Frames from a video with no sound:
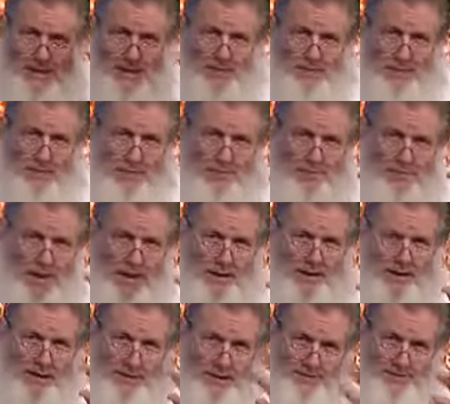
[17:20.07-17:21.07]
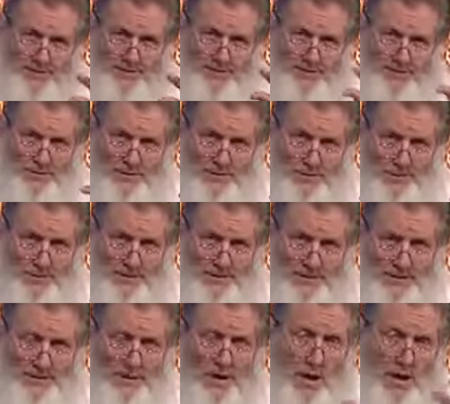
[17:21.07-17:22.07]
keeping in mind the difference
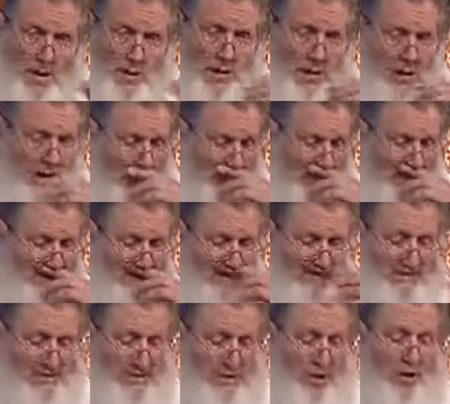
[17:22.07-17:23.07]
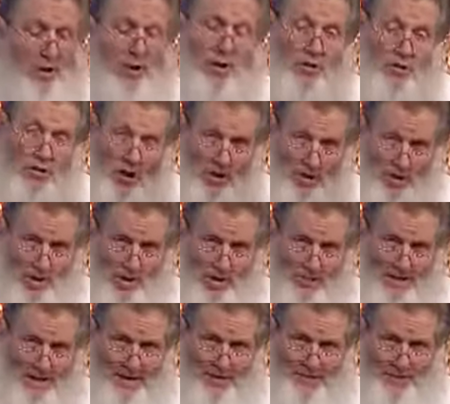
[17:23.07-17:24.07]
between this while I read these. The
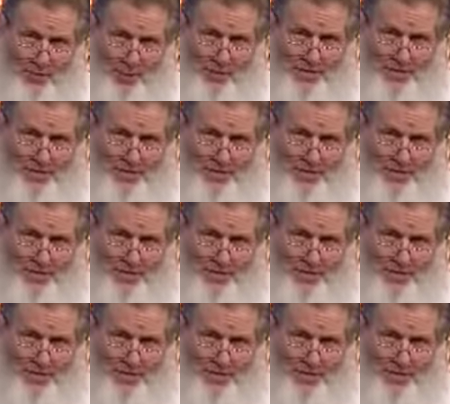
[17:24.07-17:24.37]
haram had